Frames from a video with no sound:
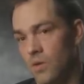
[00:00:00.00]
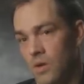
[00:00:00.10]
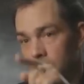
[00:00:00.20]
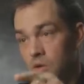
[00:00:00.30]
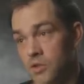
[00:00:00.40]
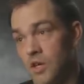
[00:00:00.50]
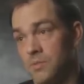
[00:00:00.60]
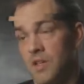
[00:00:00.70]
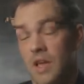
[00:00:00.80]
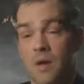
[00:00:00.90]
We're going to push
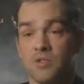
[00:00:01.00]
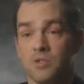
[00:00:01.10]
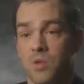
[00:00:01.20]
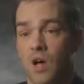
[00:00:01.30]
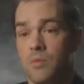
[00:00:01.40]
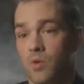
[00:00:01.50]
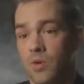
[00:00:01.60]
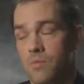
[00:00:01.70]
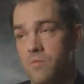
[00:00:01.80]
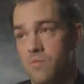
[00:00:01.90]
up to the ammo supply
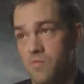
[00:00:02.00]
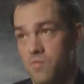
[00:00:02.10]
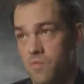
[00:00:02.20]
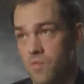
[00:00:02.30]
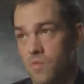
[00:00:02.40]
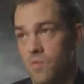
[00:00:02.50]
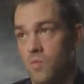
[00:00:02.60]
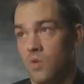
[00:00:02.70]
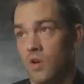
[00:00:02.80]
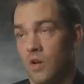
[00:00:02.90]
point.
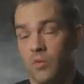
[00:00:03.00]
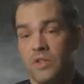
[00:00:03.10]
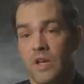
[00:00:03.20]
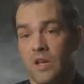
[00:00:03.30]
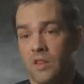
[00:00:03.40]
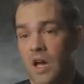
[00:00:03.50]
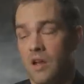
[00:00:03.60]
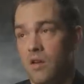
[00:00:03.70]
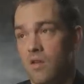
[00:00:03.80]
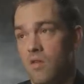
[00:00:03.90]
We're going to retake
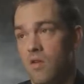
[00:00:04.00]
that